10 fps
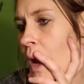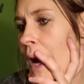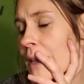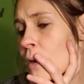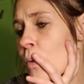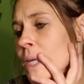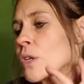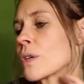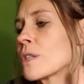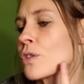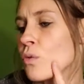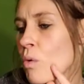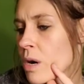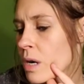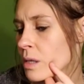I think winter is
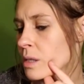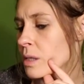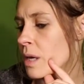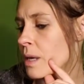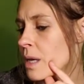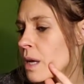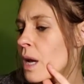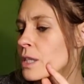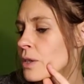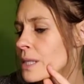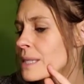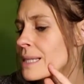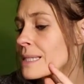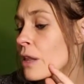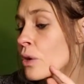swords. So this
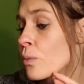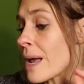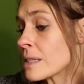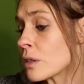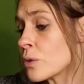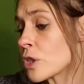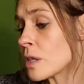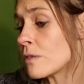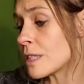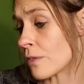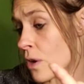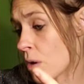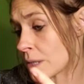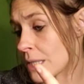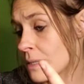says the resolution of
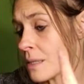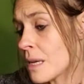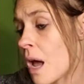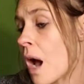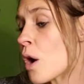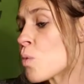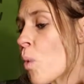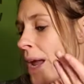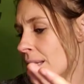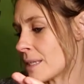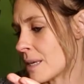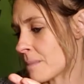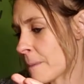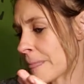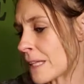difficulties, a weight
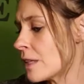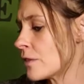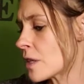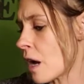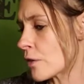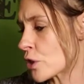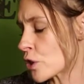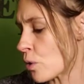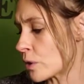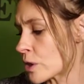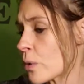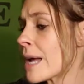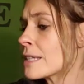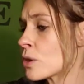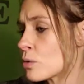lifted off your shoulders.
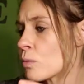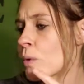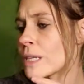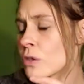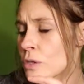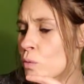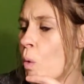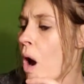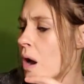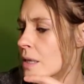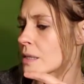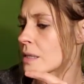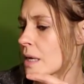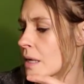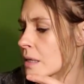Okay, so winter is wands
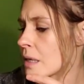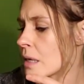then.